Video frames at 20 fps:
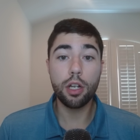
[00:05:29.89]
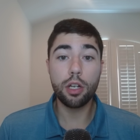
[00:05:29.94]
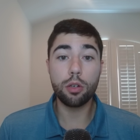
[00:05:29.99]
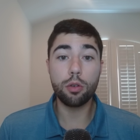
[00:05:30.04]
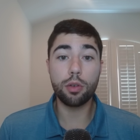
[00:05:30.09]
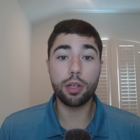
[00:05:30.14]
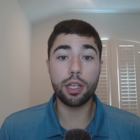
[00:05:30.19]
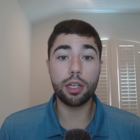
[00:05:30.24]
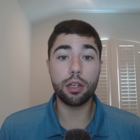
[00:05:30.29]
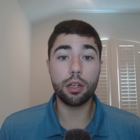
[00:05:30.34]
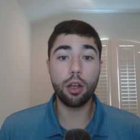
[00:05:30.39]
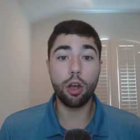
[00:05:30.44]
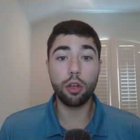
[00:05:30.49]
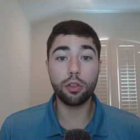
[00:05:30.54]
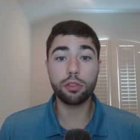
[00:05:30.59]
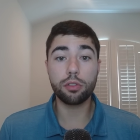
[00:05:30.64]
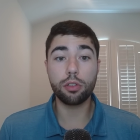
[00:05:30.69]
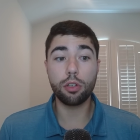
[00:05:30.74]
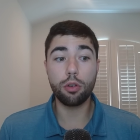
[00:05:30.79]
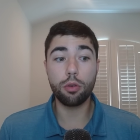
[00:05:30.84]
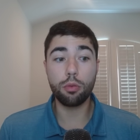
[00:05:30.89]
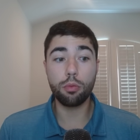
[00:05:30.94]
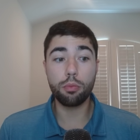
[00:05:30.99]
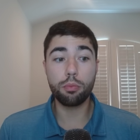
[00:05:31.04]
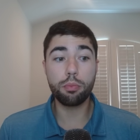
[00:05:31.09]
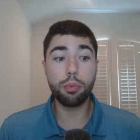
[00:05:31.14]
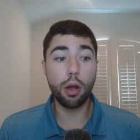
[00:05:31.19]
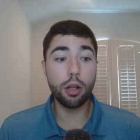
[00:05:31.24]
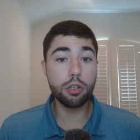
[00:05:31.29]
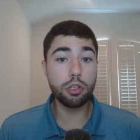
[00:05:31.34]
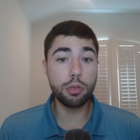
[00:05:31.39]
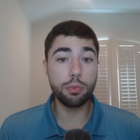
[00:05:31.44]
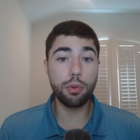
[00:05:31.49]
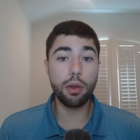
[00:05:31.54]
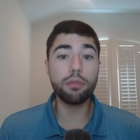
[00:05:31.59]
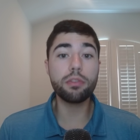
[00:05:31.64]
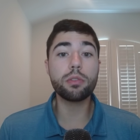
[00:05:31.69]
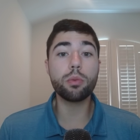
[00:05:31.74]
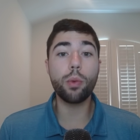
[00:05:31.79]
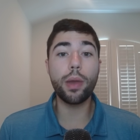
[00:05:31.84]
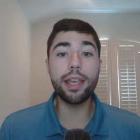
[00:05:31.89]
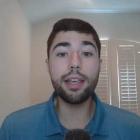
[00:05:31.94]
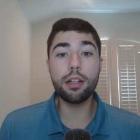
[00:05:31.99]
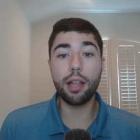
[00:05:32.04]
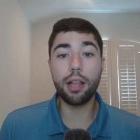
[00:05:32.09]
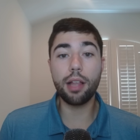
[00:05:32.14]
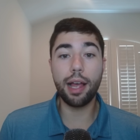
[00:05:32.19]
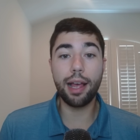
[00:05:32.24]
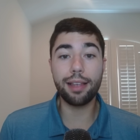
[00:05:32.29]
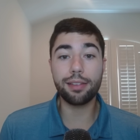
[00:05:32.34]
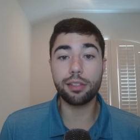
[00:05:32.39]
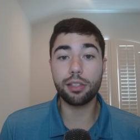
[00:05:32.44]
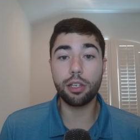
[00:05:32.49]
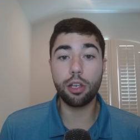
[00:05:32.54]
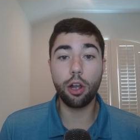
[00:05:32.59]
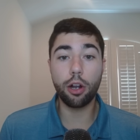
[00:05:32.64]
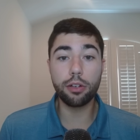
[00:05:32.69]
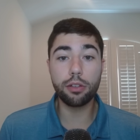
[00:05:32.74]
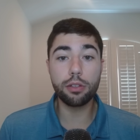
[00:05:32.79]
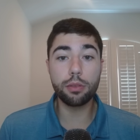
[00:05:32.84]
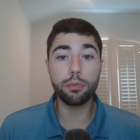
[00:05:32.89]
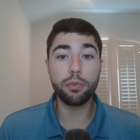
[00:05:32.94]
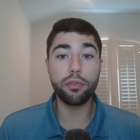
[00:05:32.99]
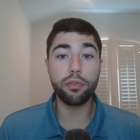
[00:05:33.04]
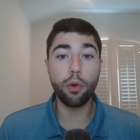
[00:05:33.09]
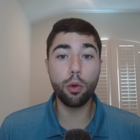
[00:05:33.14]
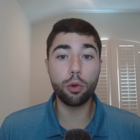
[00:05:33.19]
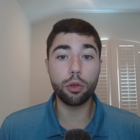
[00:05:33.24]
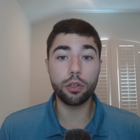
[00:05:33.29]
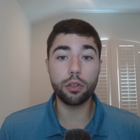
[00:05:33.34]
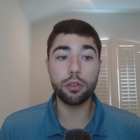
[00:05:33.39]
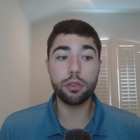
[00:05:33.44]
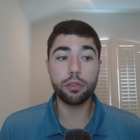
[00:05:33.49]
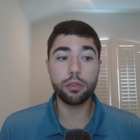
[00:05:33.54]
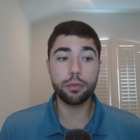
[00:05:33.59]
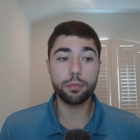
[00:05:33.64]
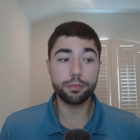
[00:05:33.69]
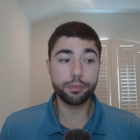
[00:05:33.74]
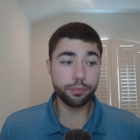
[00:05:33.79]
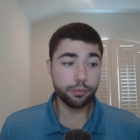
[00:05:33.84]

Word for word: who can also punch above his weight class and guard some fours.